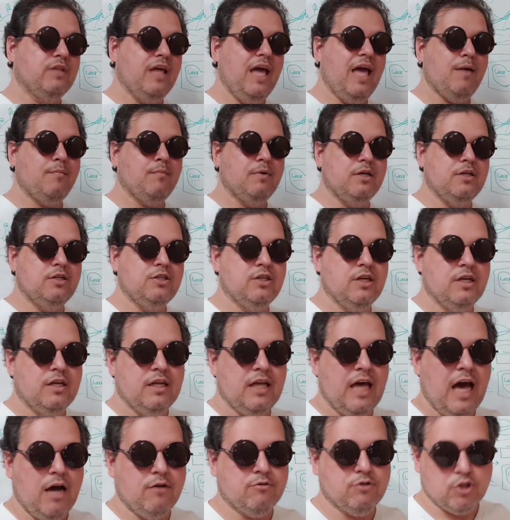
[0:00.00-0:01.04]
damage,
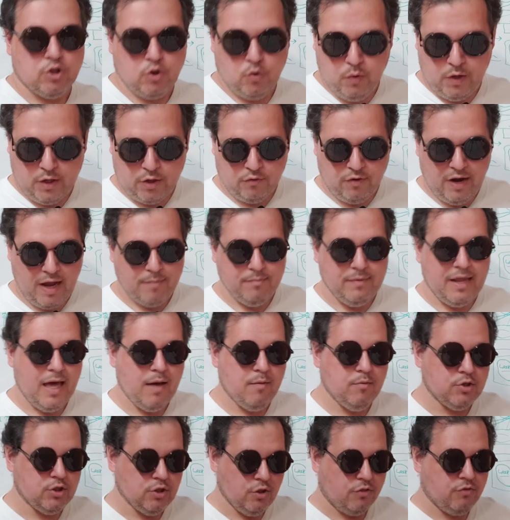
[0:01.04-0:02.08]
I'll just quick grab
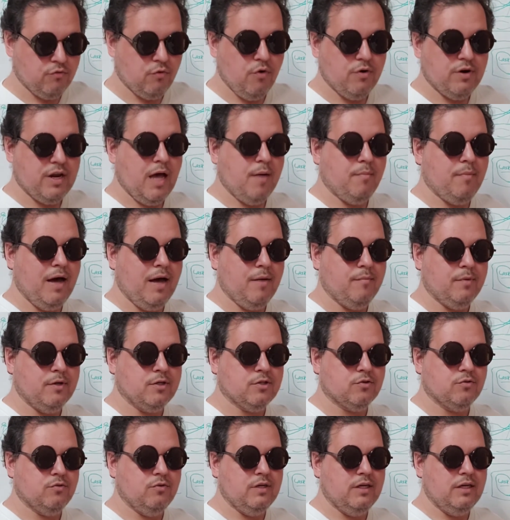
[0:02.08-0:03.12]
damage and throw it down behind my
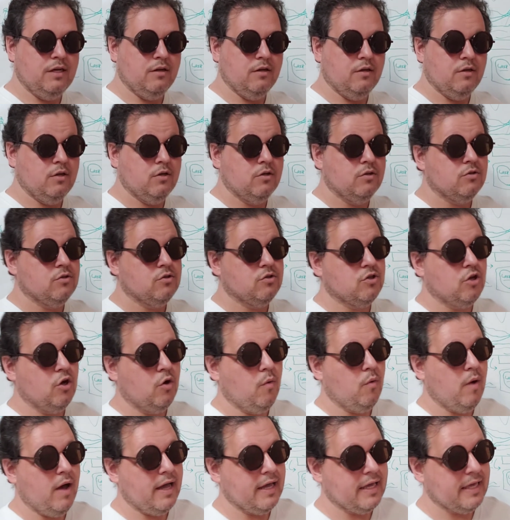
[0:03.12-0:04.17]
screen
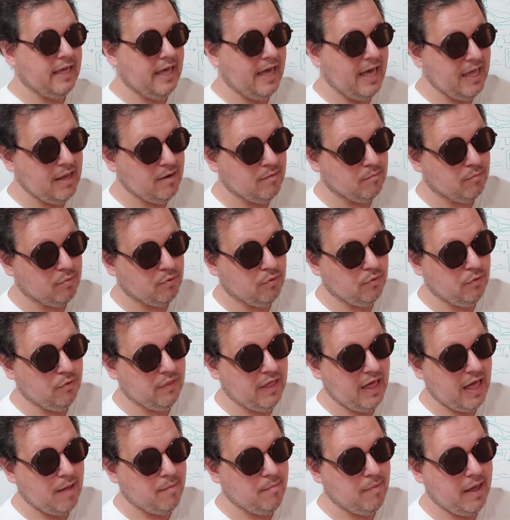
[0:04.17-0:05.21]
so I can pull
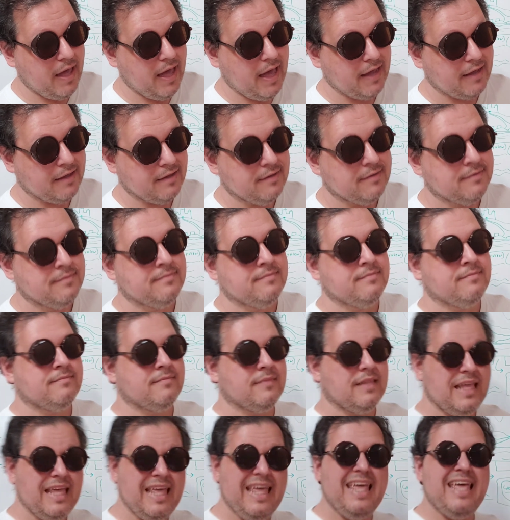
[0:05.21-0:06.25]
that back
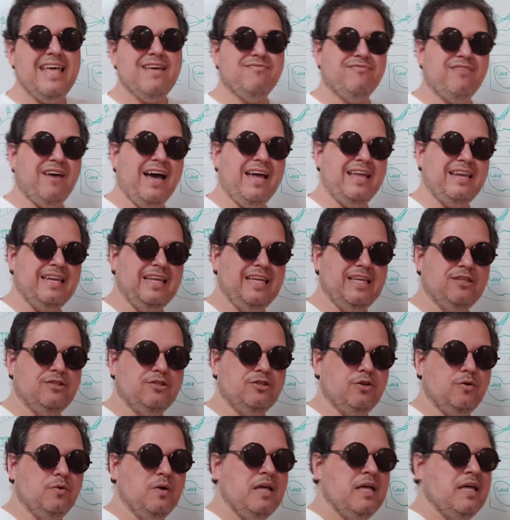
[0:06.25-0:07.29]
if I need
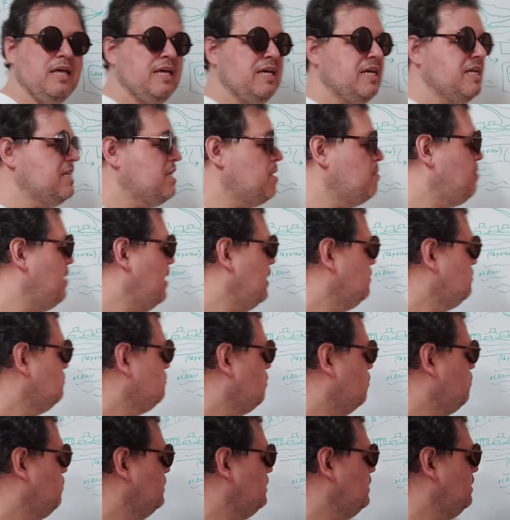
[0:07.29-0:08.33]
to. Depends
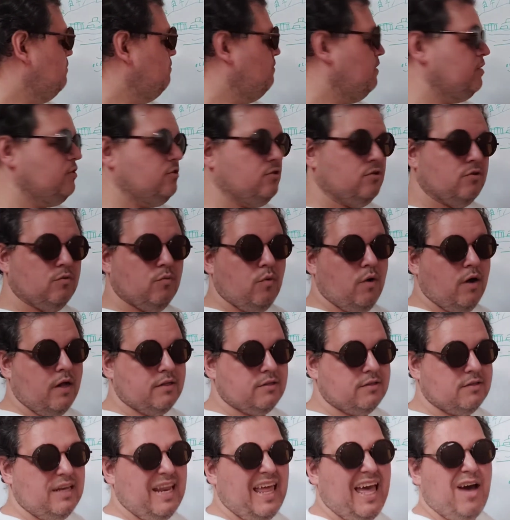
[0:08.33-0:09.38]
on what the adventure
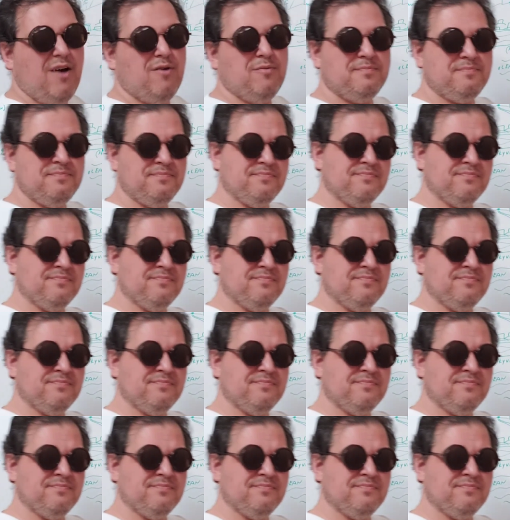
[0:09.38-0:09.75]
wants. Now,